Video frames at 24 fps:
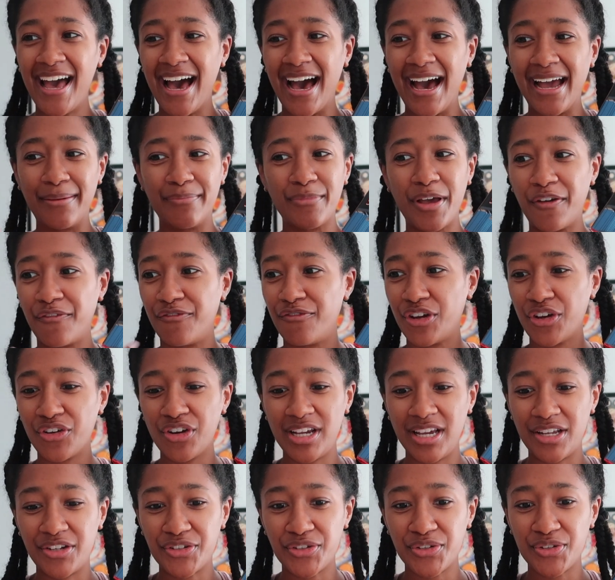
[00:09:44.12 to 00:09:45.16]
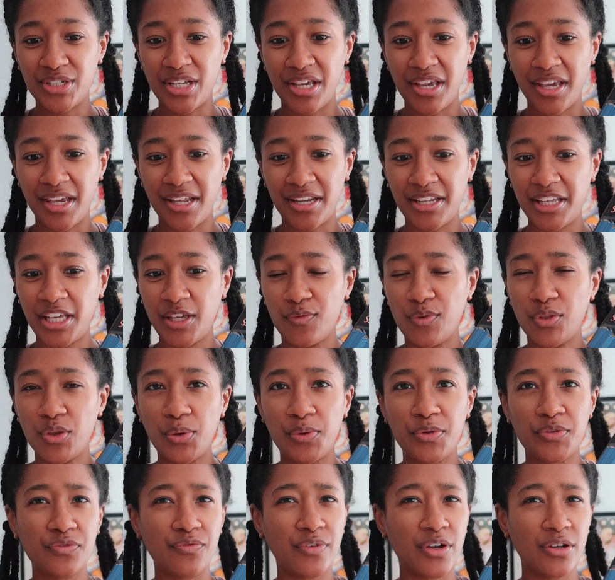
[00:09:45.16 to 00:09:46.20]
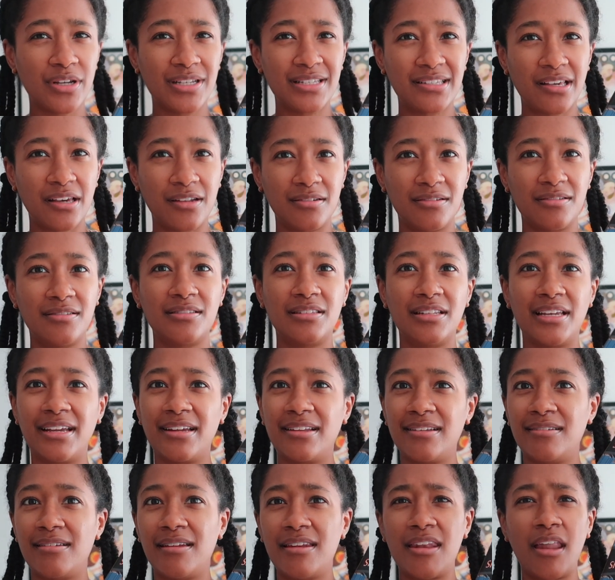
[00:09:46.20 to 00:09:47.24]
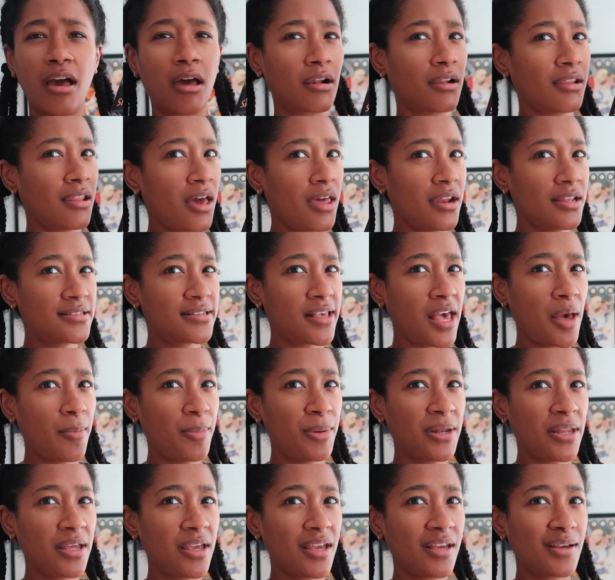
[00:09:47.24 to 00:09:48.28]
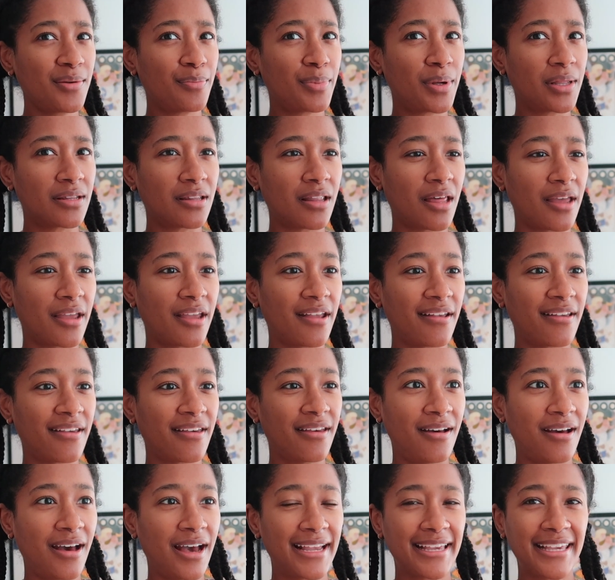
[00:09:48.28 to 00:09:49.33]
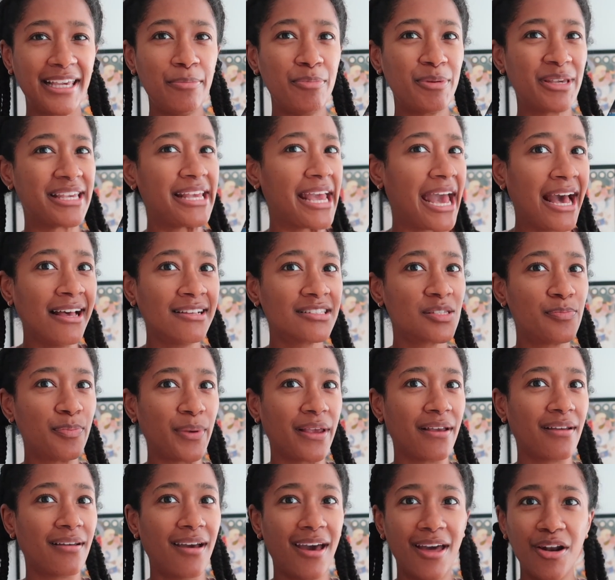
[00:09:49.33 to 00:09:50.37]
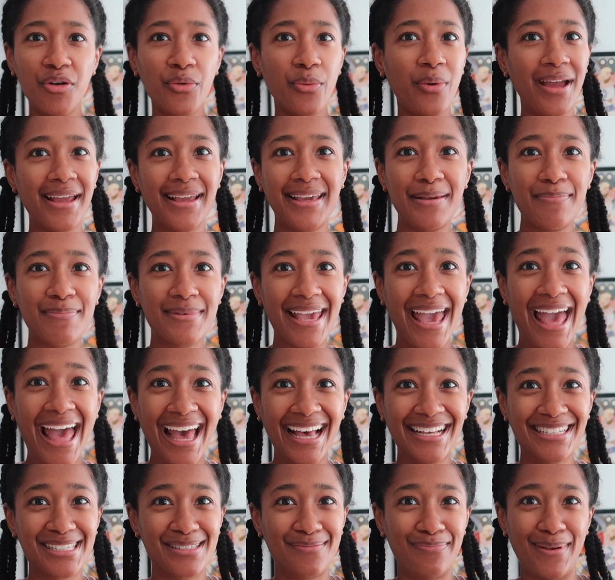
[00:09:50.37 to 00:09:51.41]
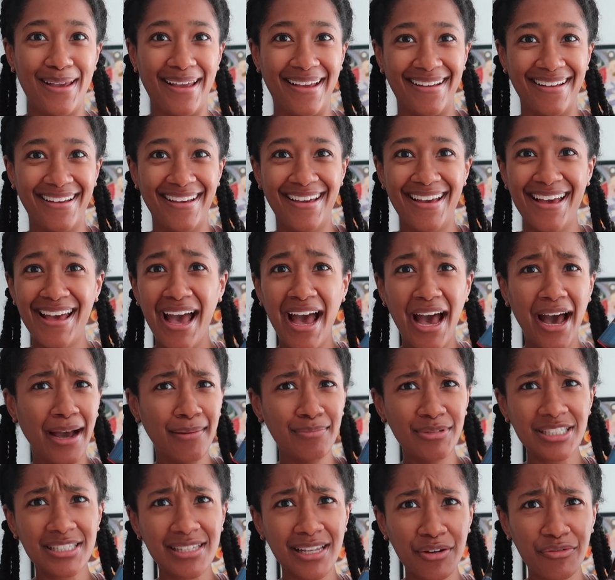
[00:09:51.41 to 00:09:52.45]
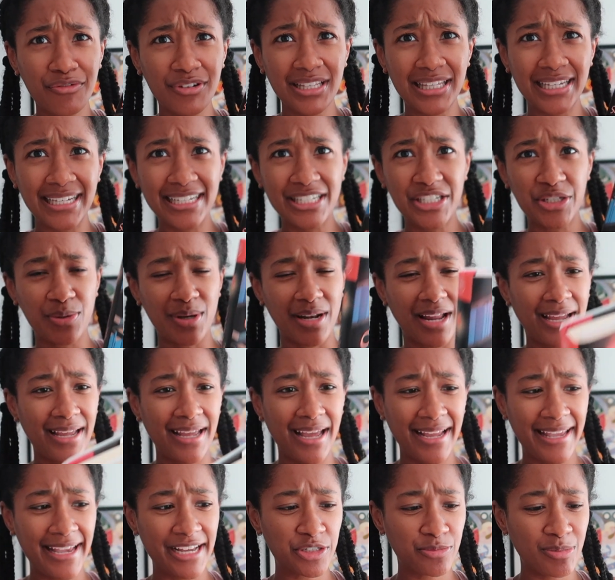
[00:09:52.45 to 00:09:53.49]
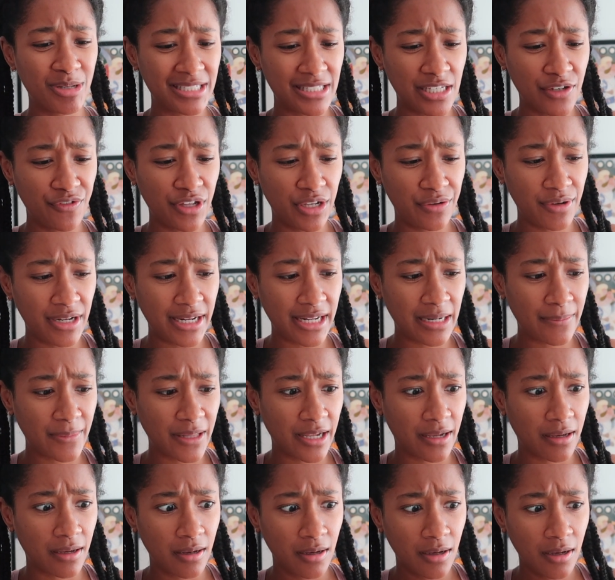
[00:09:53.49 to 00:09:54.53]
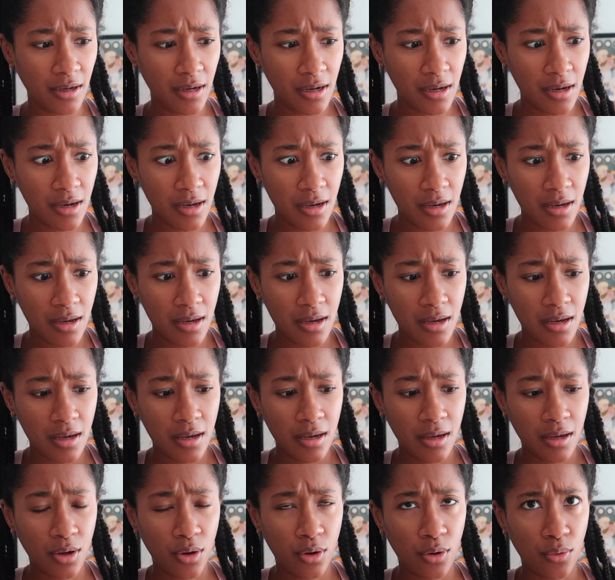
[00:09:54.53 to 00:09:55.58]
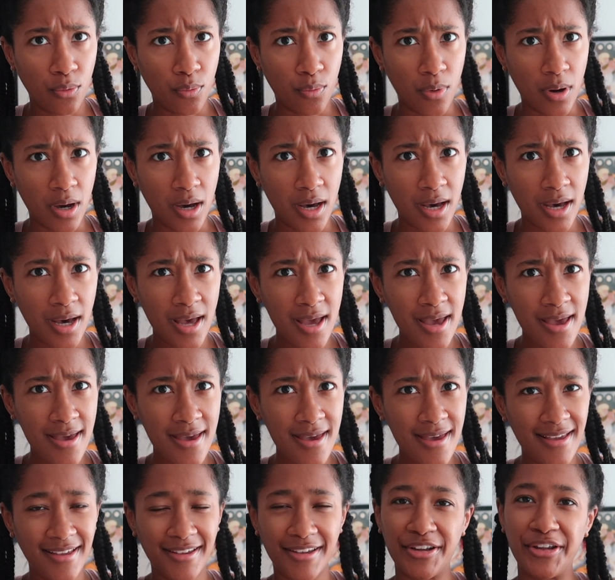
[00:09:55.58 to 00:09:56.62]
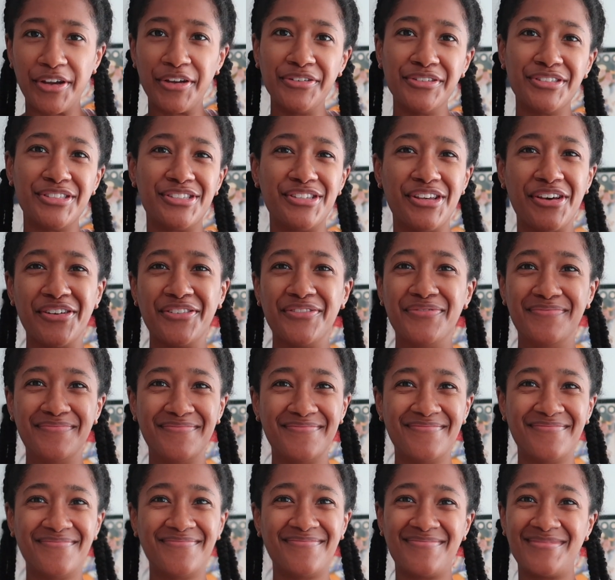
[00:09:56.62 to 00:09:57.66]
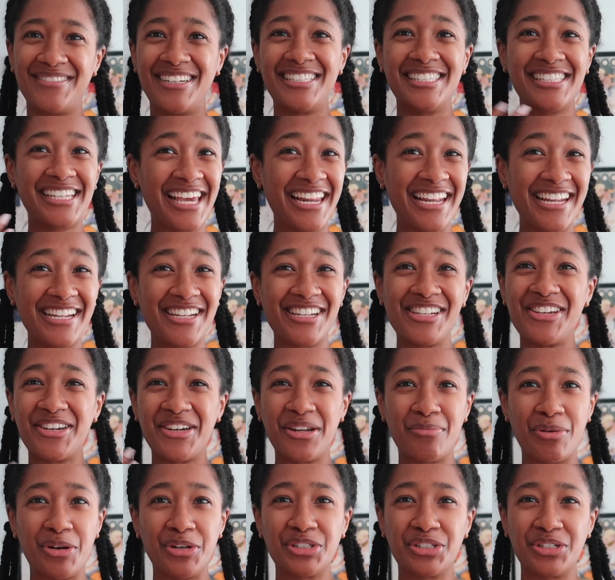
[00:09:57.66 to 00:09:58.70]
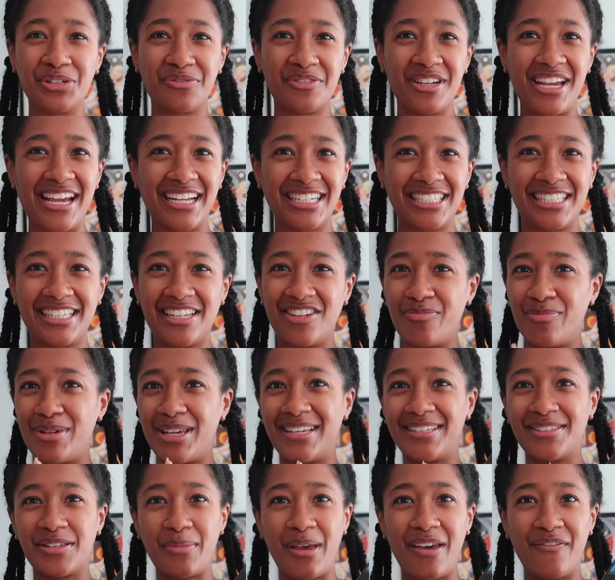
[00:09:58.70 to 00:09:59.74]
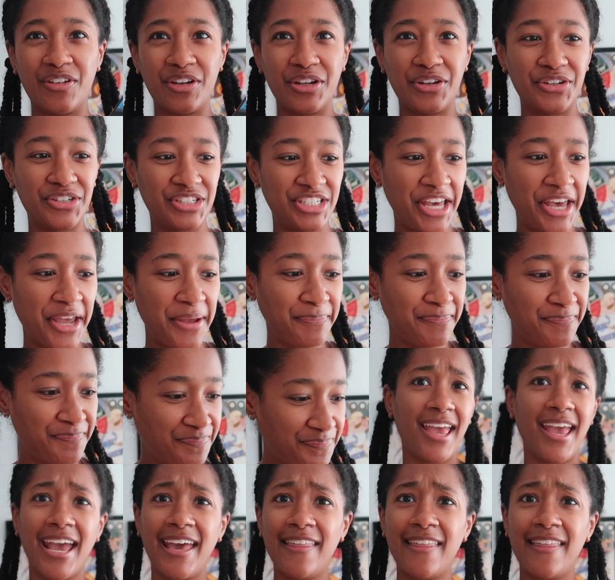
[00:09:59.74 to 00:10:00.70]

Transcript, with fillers: I'm very entertained, even though it's very subtle. Like not a lot is happening, but like I keep gasping. I don't know why I keep gasping. I'm just like really into it. I, I catch myself like reading I'm like, what? You know, so it's getting good emotional reactions out of me, so I'm having a good time.